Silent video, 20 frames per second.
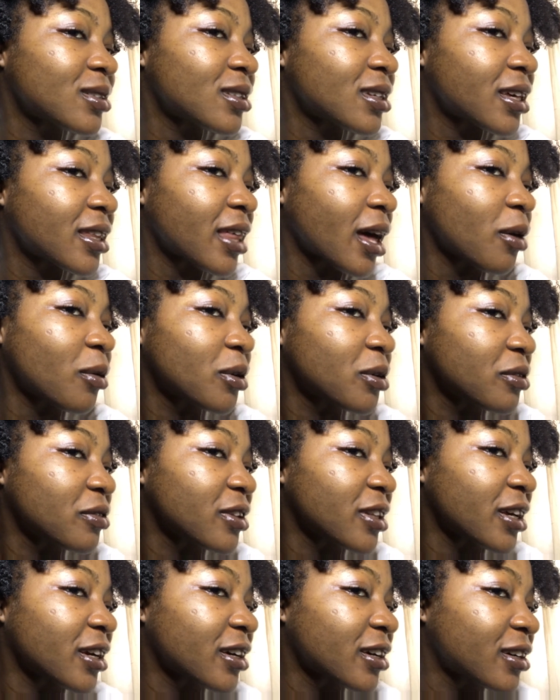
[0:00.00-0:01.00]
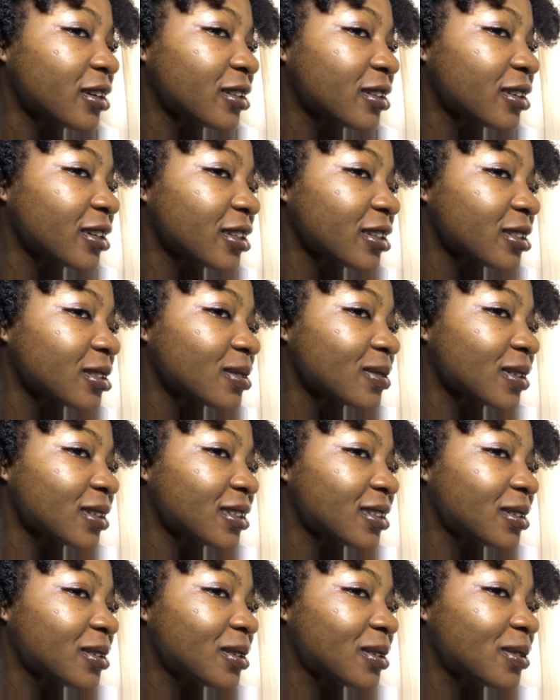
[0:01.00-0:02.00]
at that one over there. Look at this one.
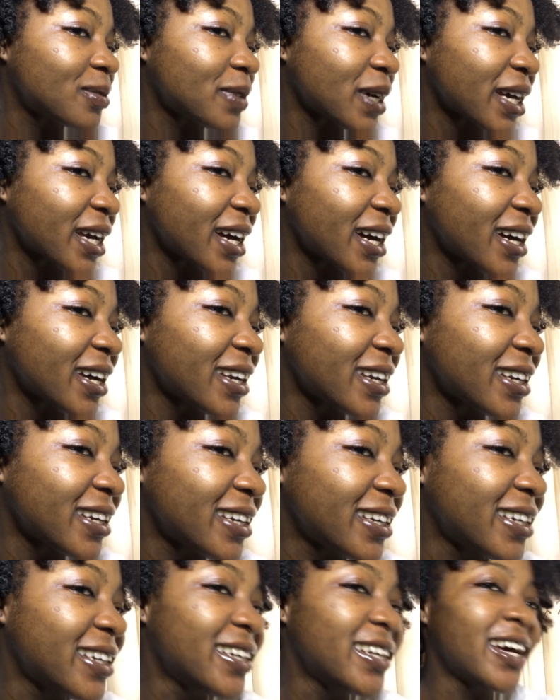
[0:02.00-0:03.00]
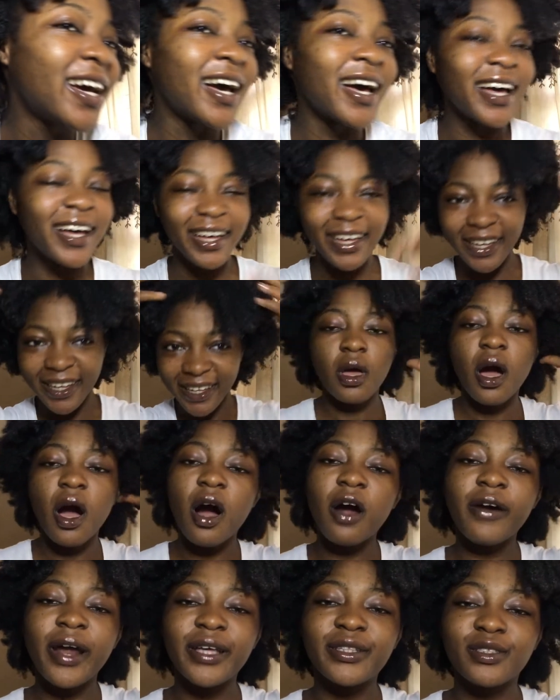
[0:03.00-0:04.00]
Oh my god.
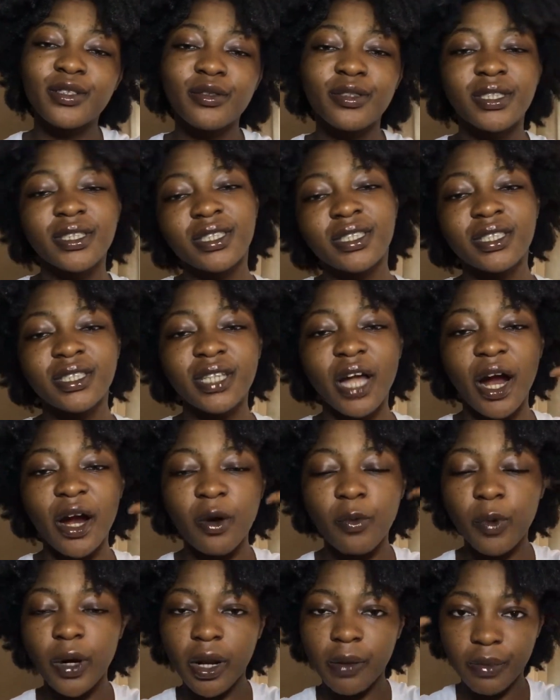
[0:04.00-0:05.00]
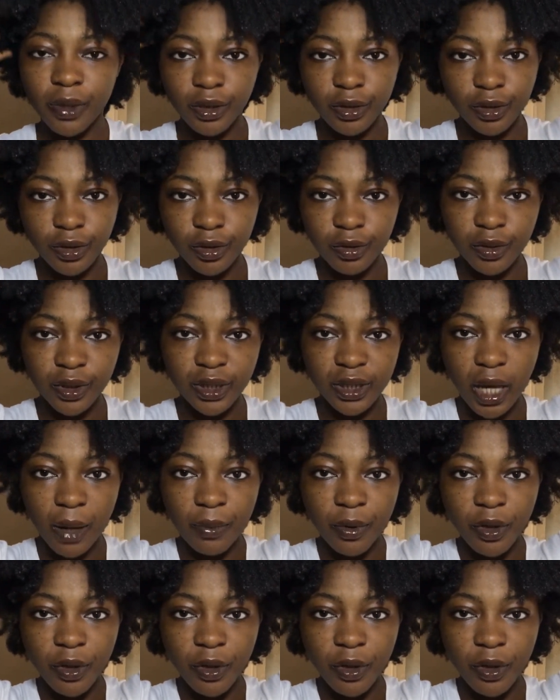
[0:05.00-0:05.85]
Alright, so to start, what I'm going to do is I'm going